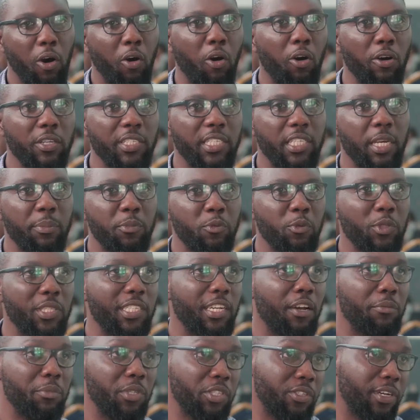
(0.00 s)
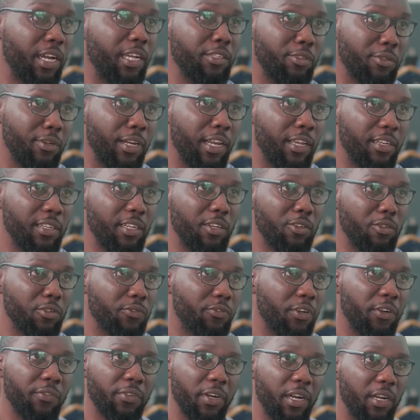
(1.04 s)
concepts which I've been trying to learn alone
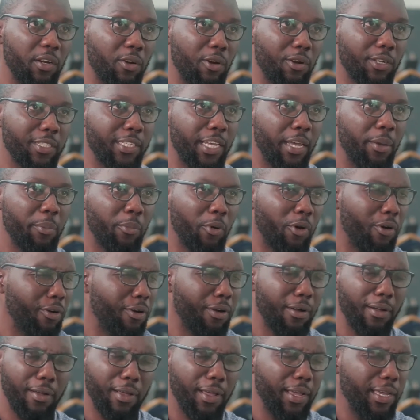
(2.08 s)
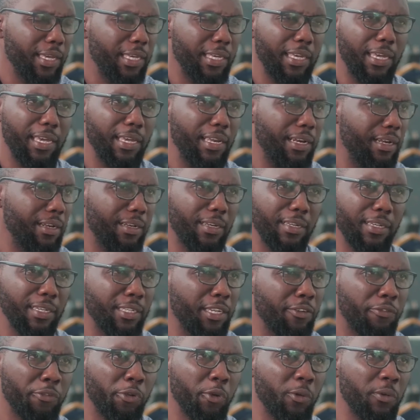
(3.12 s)
for a very long time. But here
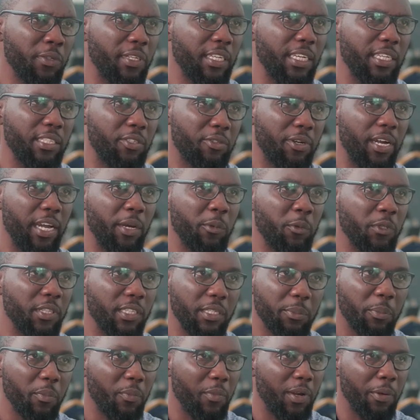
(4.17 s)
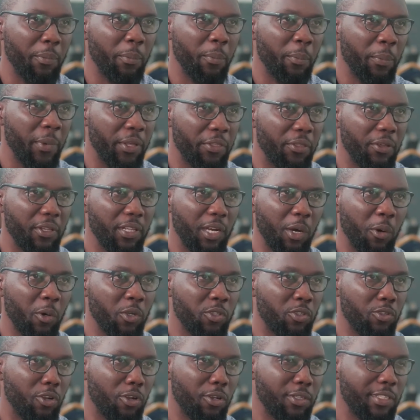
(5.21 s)
in a few days, right, with the method I
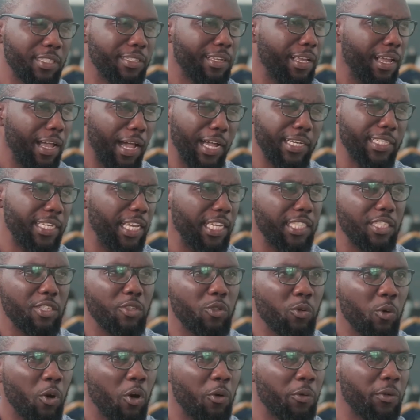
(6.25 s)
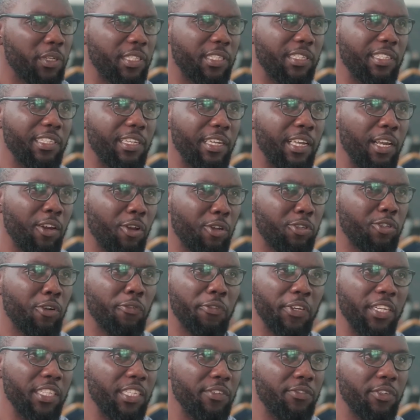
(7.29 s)
was taught and getting to work with a lot
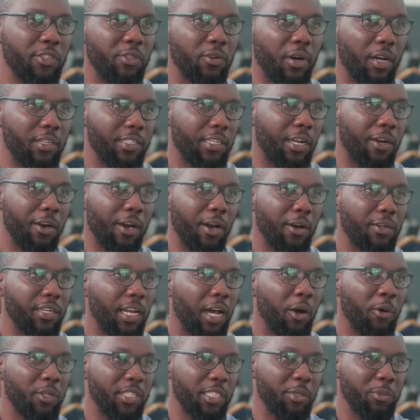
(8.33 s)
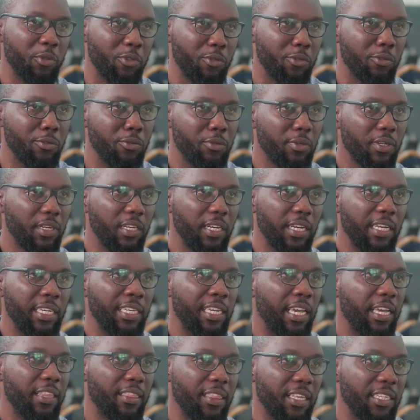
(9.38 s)
of individuals around, I was able to
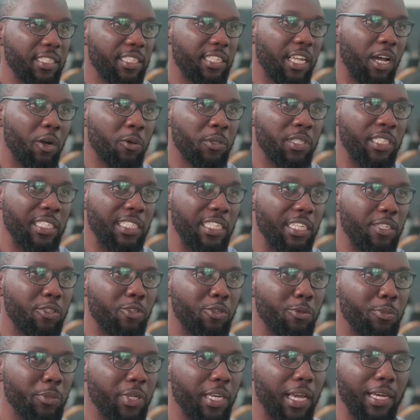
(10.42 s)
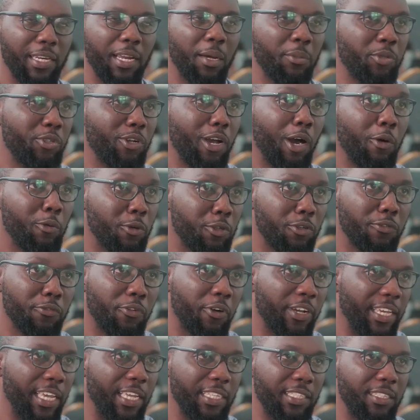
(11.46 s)
get things that would stick to me, and I'm sure I wouldn't
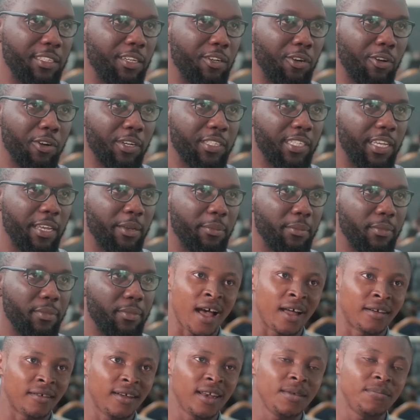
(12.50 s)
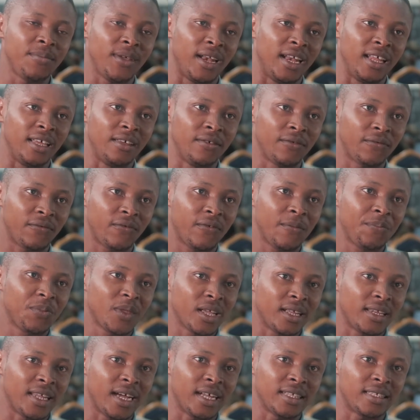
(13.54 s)
forget in a long time. I really believe
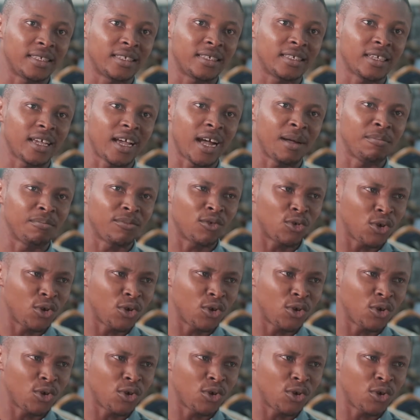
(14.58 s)
that I'm